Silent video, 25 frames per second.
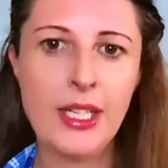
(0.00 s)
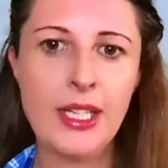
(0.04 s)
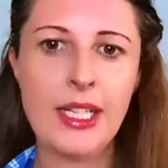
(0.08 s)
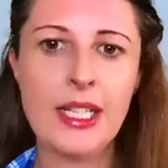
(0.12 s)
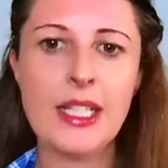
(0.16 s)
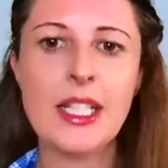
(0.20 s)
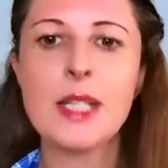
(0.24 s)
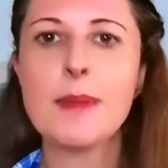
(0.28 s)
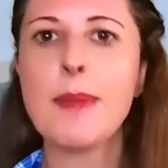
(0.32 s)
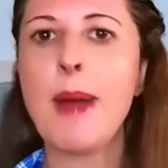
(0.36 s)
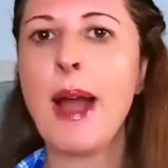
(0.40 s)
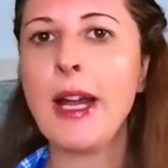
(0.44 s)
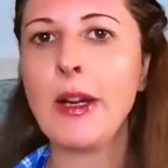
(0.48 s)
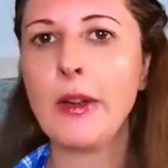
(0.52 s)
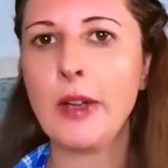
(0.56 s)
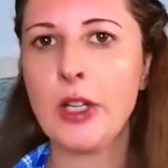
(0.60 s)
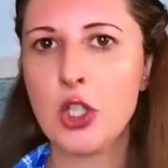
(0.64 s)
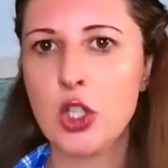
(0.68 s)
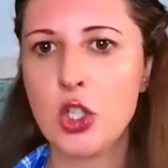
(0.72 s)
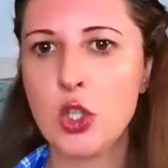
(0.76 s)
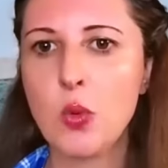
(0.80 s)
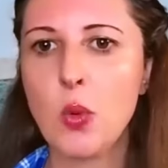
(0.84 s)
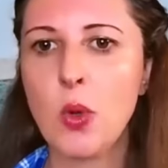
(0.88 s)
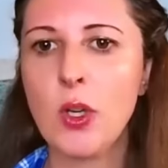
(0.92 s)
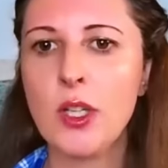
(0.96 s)
inspiring
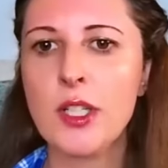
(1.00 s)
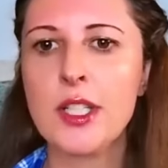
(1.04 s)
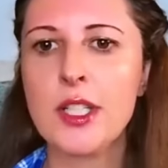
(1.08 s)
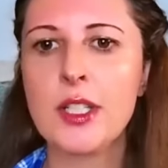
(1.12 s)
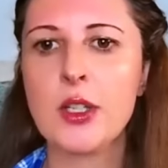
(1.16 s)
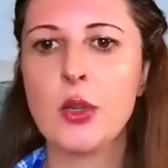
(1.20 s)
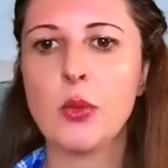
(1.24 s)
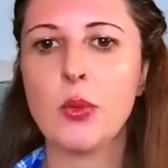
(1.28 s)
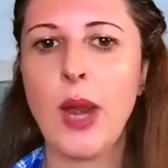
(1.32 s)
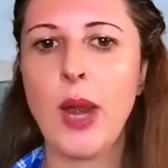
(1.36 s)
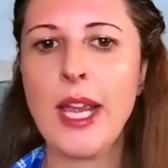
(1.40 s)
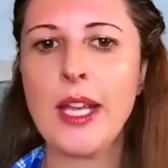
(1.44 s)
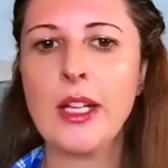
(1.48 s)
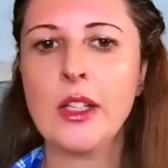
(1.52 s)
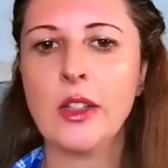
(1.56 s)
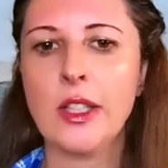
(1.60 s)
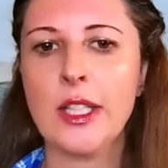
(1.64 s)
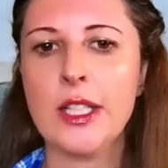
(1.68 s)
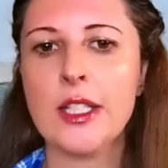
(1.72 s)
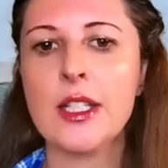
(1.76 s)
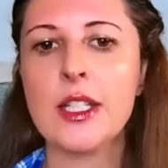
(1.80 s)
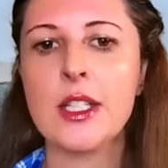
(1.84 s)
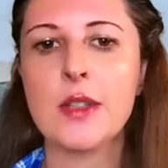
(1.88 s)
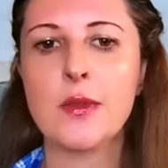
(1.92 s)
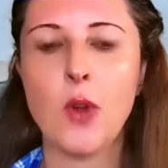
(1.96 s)
Schwartz to write
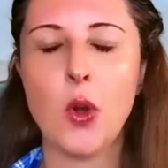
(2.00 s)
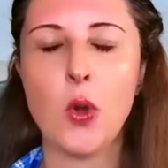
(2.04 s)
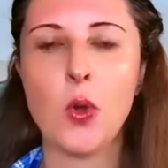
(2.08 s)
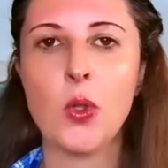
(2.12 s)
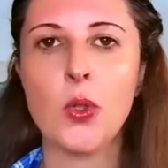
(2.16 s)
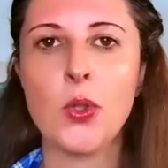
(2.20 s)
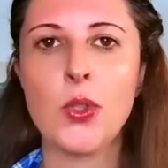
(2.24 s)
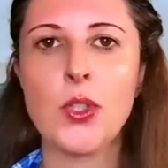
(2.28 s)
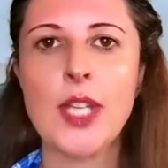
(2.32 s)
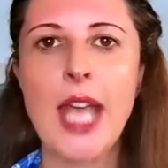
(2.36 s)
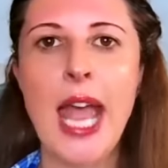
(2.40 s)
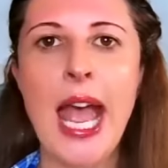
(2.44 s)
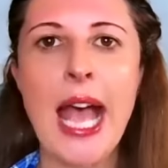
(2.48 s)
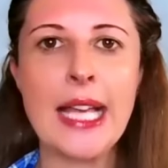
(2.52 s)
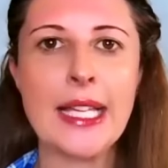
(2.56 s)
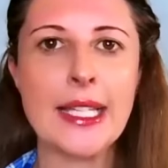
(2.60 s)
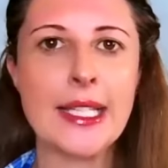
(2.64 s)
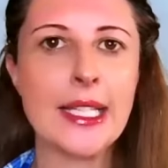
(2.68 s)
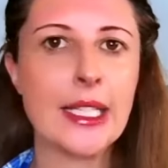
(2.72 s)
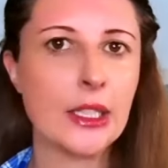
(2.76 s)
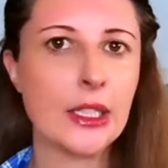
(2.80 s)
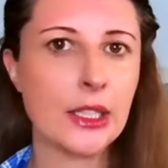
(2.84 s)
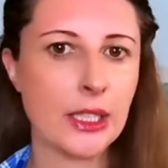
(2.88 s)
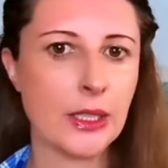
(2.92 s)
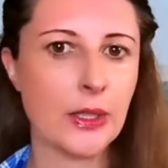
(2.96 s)
Glinda's vocals as
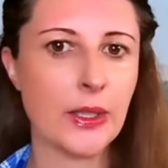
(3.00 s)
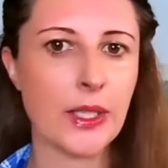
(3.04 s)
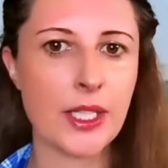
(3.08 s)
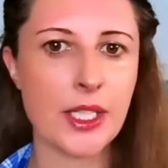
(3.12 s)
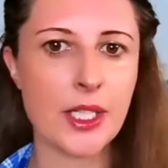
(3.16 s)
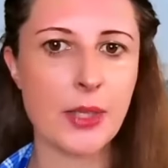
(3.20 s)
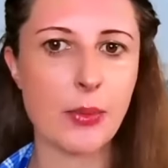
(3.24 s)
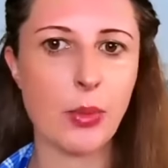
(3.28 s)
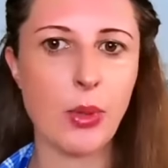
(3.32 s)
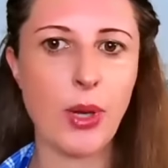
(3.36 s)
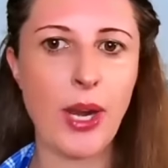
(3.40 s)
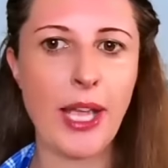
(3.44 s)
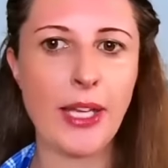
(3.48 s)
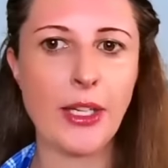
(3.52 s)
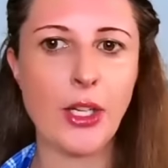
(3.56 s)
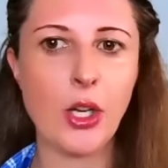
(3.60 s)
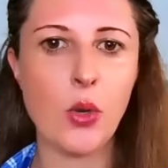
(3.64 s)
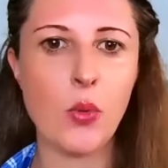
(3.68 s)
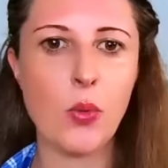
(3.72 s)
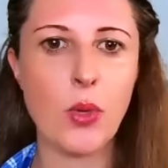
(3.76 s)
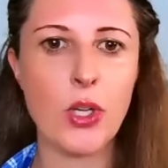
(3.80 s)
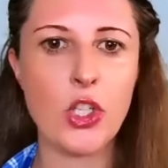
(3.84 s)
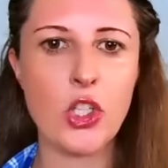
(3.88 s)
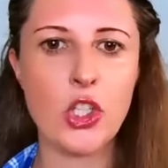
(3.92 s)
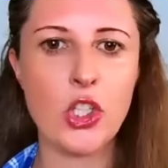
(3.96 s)
lyric soprano
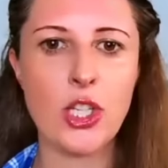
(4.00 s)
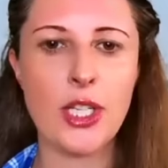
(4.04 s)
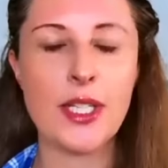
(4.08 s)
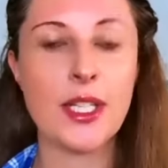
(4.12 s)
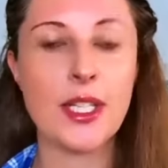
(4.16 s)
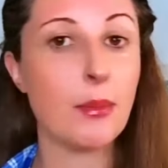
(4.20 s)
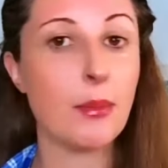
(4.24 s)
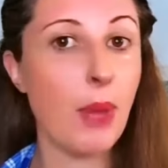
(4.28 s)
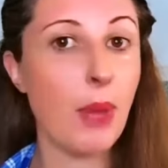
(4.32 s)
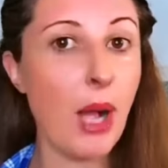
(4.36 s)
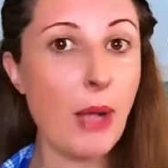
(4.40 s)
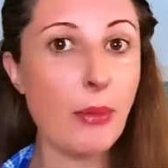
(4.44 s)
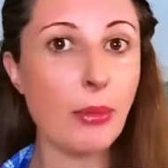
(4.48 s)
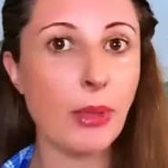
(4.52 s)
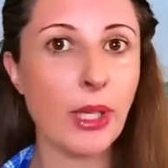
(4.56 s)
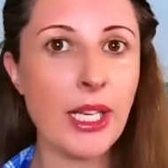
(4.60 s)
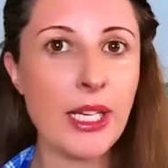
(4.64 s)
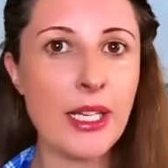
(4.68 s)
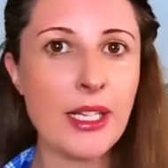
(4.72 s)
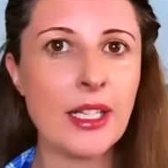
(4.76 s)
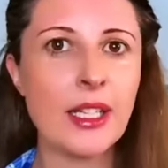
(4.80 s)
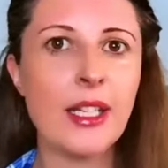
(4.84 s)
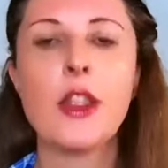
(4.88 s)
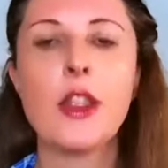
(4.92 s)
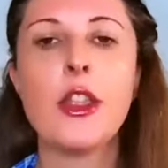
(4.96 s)
when she's in
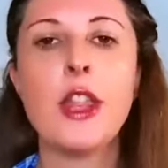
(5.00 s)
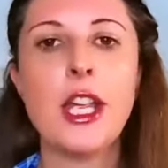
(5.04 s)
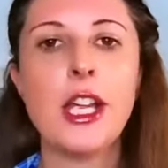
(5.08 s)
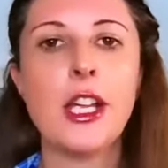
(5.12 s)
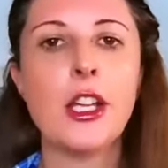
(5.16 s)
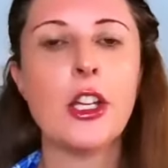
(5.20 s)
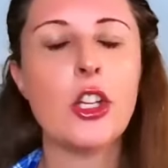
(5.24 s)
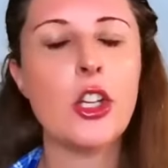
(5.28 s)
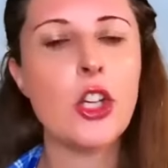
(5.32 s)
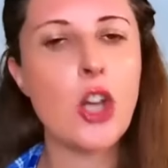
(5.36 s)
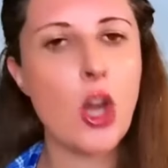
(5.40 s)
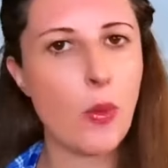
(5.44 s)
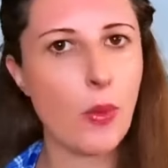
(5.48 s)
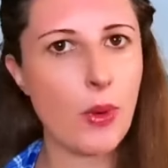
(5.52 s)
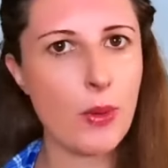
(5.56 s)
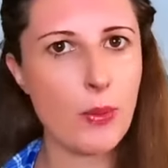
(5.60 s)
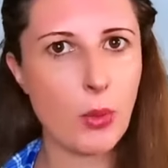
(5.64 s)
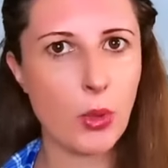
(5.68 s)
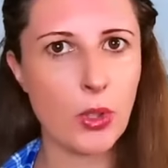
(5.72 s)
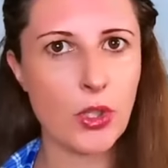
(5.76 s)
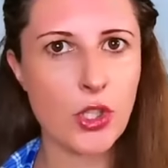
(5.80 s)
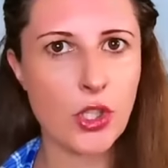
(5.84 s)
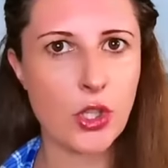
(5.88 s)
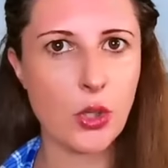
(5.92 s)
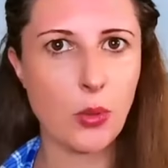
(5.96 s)
public, think No One
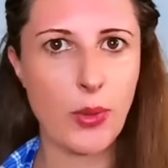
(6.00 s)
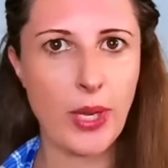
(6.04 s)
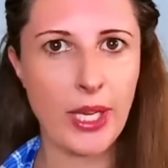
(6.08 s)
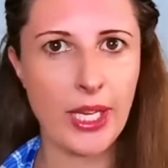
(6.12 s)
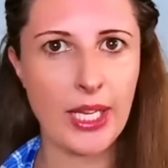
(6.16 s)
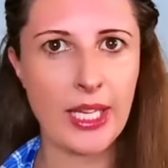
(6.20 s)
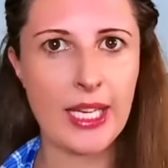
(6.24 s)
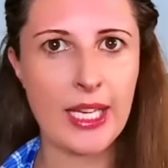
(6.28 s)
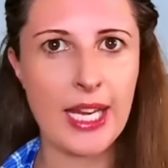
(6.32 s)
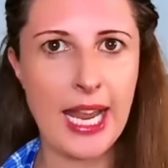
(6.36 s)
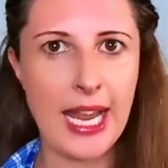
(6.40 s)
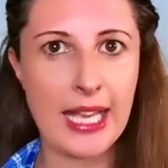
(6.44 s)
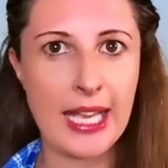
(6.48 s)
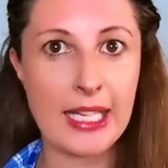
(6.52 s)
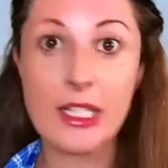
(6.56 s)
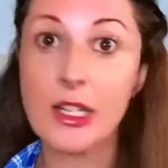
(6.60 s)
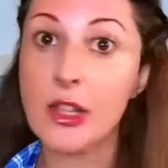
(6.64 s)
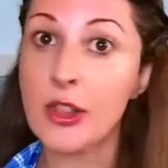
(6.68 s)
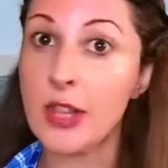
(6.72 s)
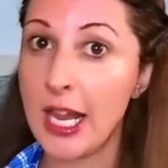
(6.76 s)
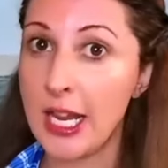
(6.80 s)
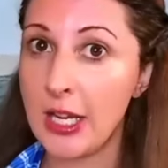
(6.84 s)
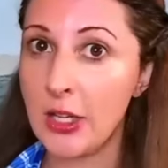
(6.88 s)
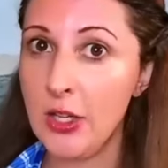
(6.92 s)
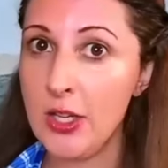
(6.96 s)
Mourns the Wicked and
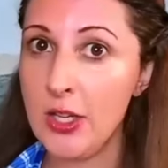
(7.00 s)
Thank